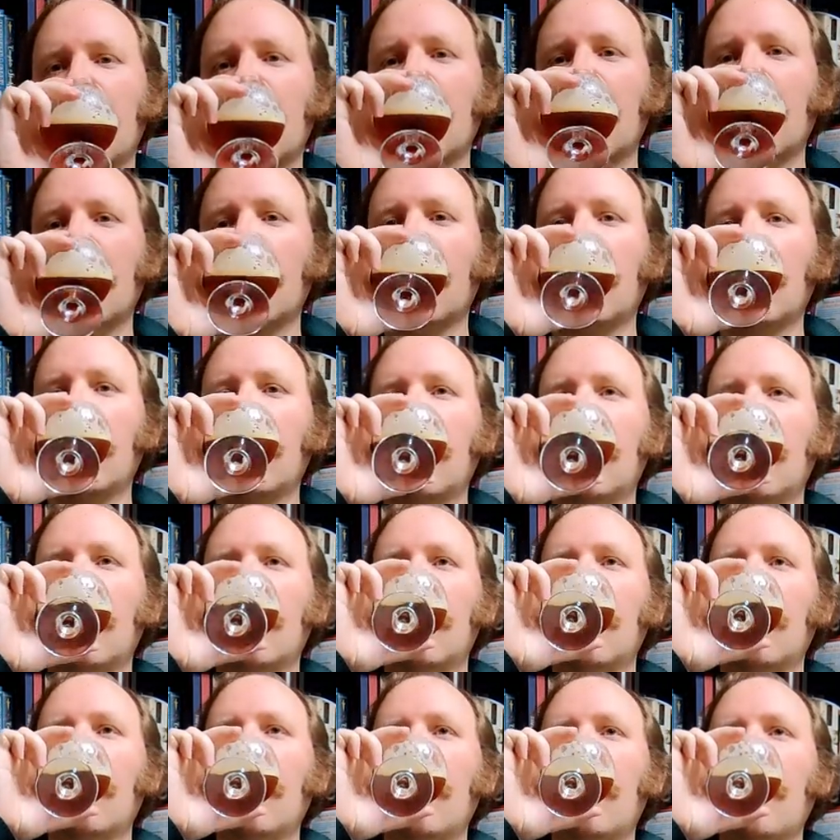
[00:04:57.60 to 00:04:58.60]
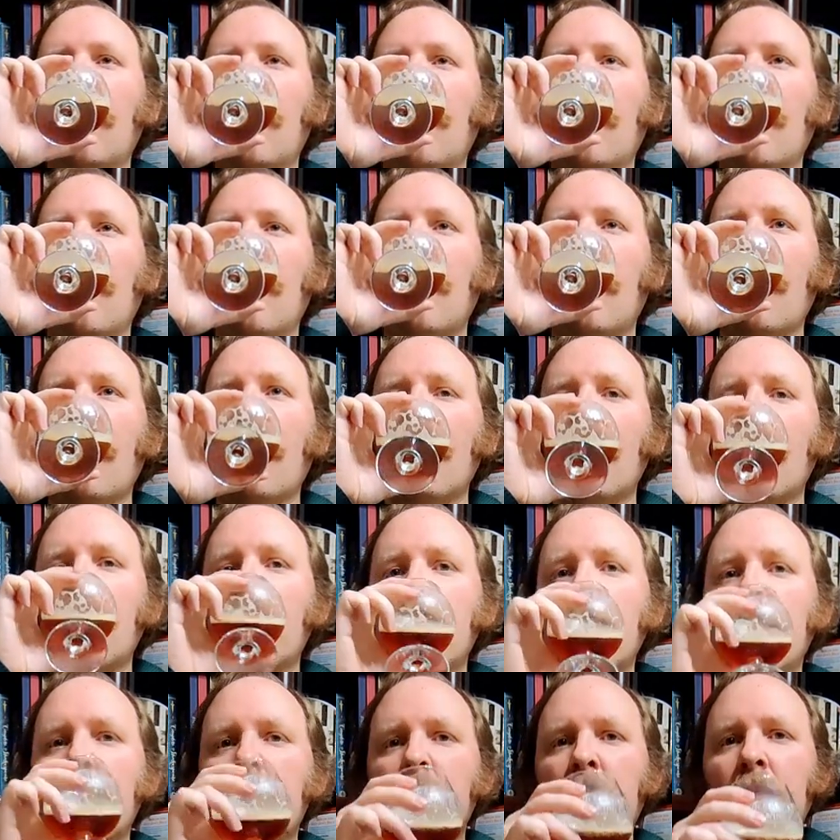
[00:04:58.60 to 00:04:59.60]

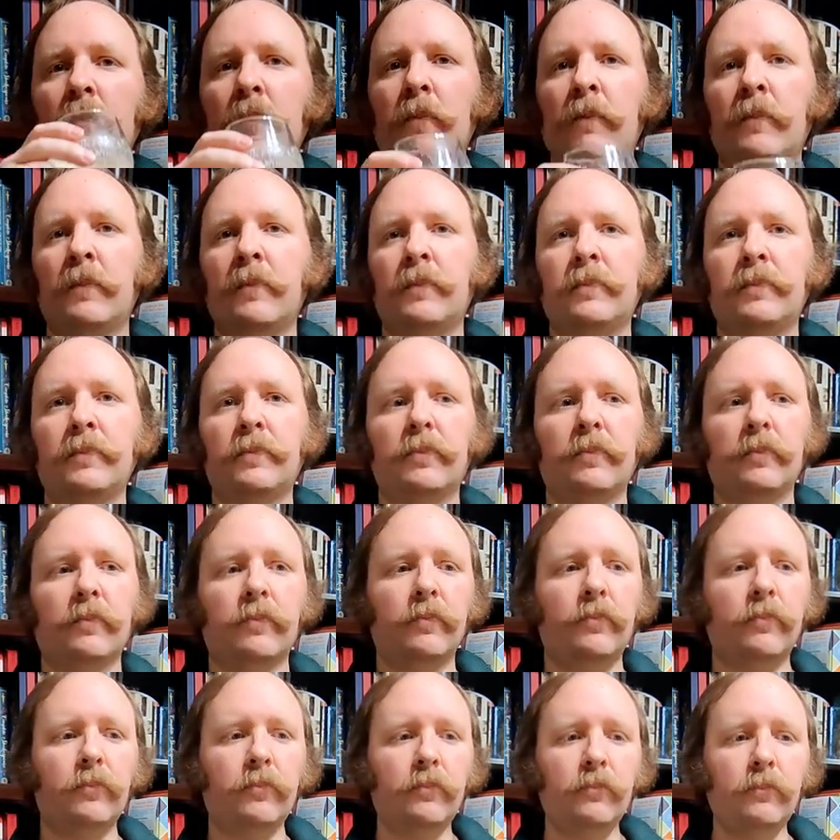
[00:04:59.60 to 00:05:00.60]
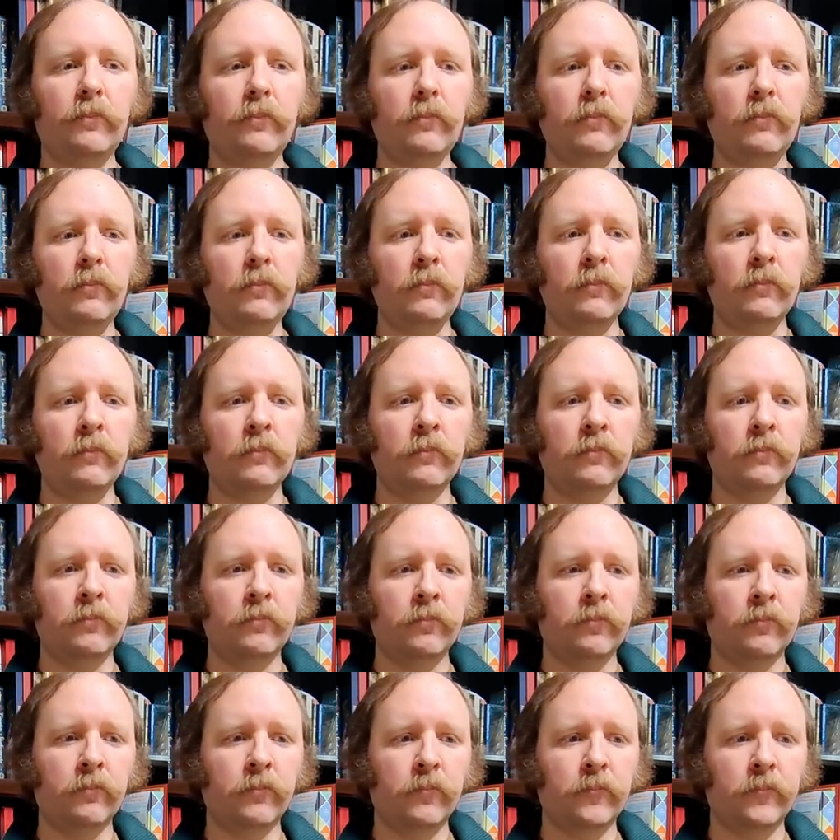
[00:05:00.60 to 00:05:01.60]

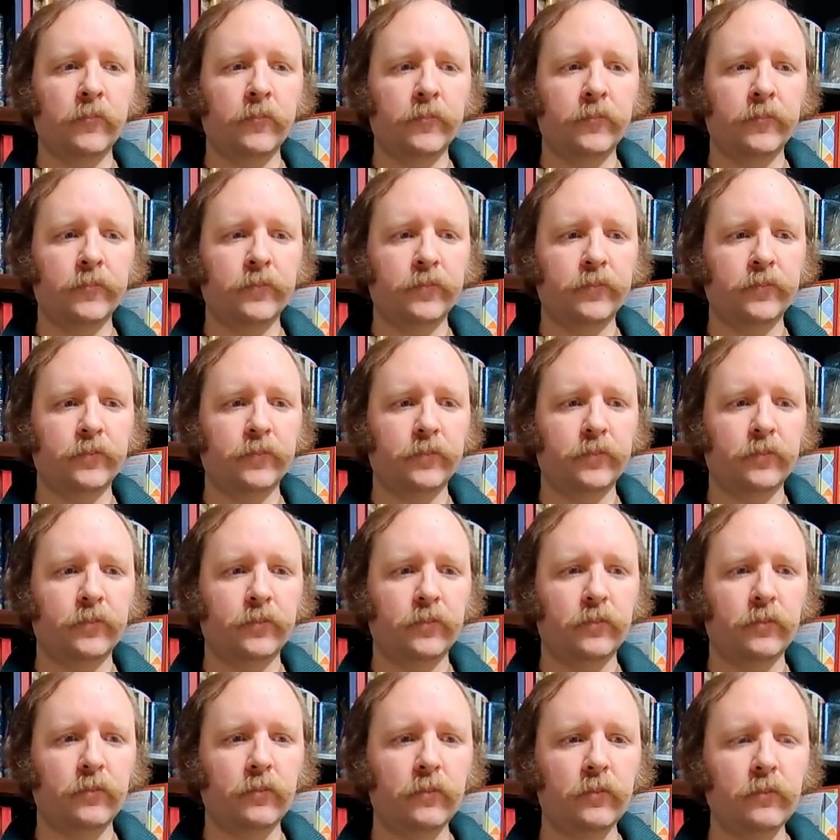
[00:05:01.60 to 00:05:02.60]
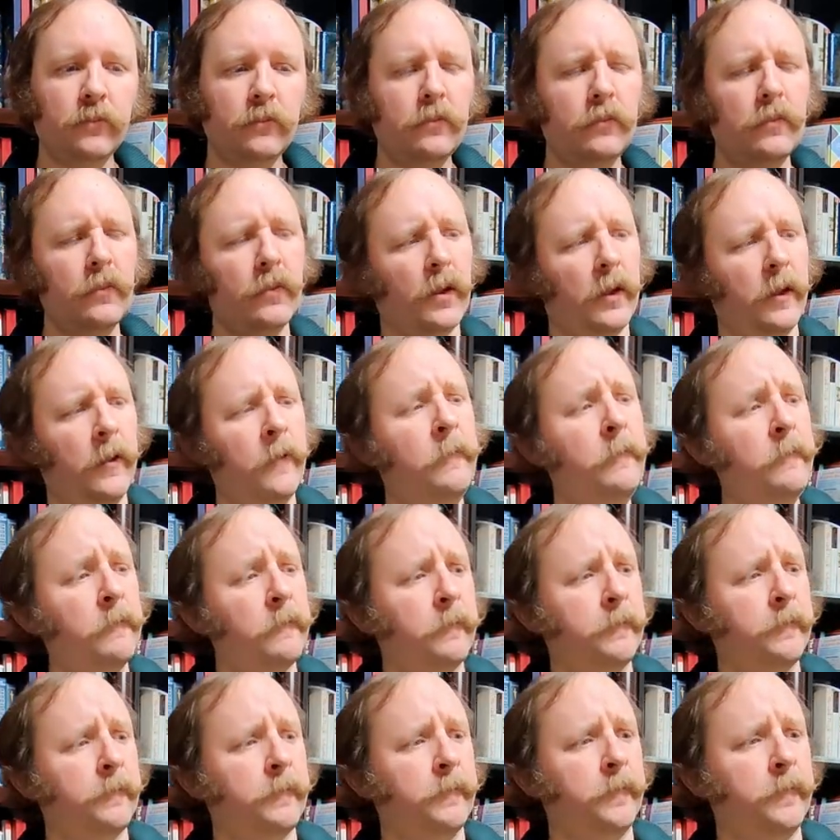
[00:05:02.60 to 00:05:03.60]

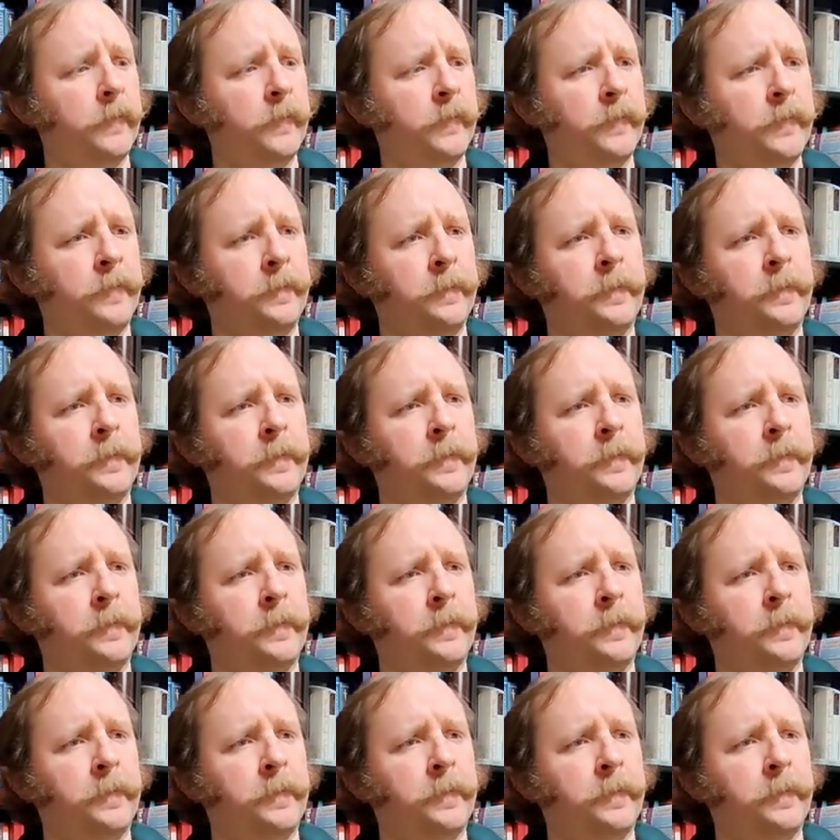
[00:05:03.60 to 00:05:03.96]
(no one is talking)